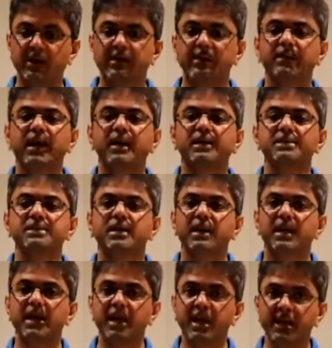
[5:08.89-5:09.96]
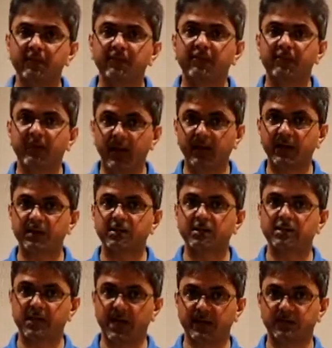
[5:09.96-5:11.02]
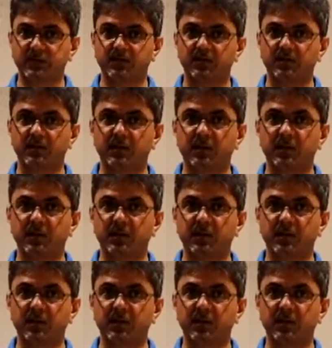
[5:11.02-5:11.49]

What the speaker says: then that is an invalid test,